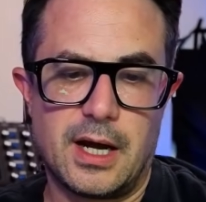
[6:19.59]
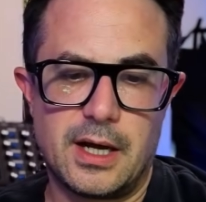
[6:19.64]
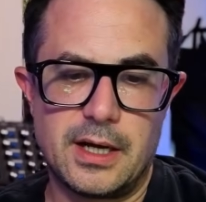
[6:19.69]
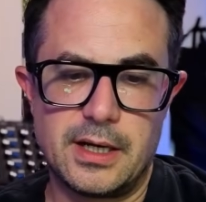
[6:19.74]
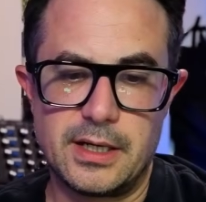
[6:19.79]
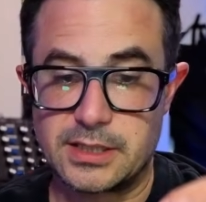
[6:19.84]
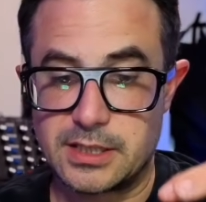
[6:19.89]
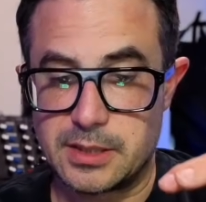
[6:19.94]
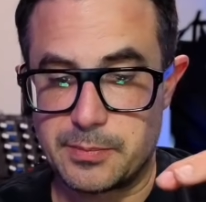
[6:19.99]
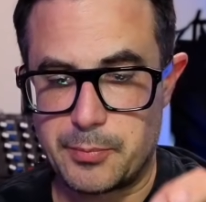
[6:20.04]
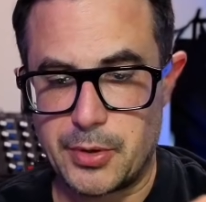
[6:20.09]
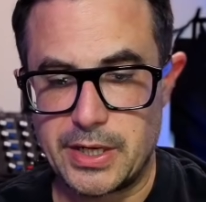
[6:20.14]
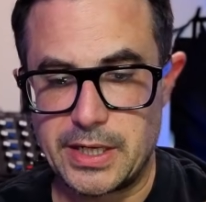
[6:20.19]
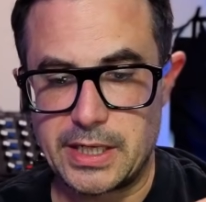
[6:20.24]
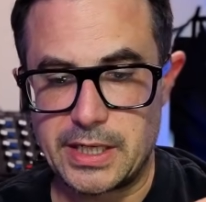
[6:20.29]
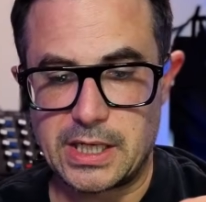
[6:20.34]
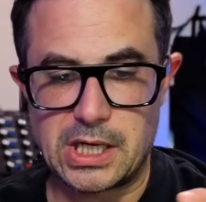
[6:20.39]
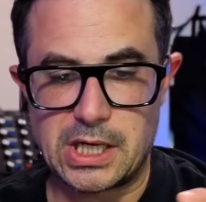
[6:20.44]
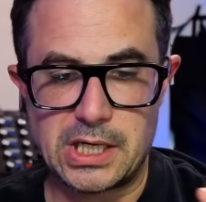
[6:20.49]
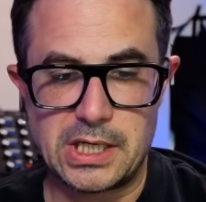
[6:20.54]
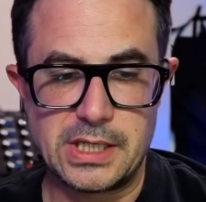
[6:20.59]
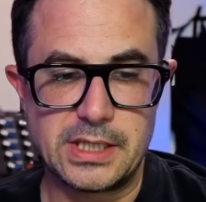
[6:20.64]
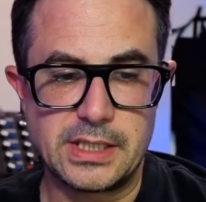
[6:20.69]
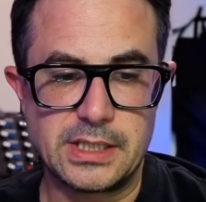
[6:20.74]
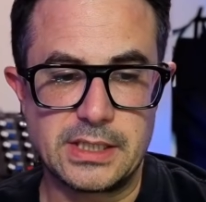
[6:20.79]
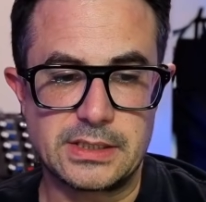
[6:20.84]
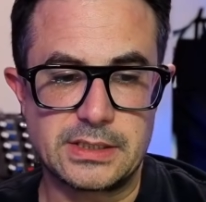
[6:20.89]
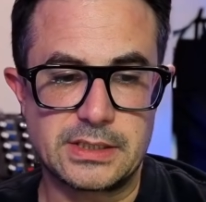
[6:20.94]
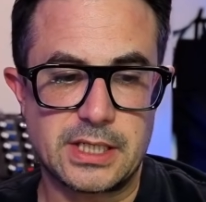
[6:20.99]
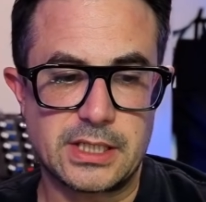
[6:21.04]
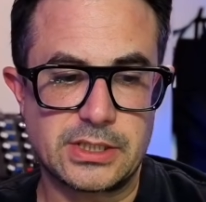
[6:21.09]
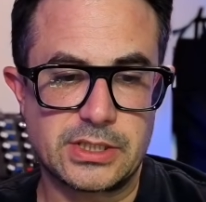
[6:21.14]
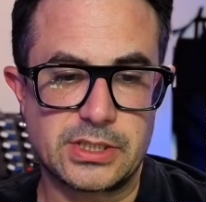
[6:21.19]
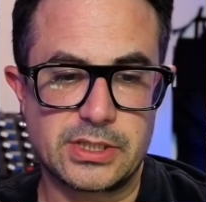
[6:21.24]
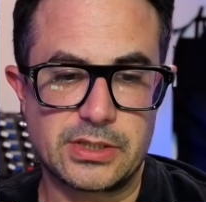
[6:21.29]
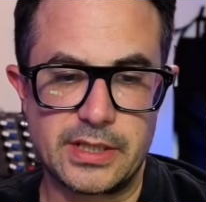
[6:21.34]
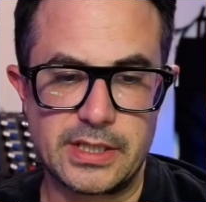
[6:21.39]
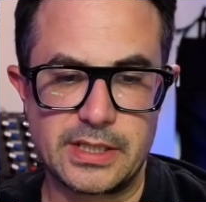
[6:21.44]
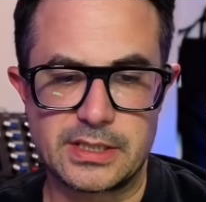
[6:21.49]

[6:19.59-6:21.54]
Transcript: It's a pretty clear touchscreen.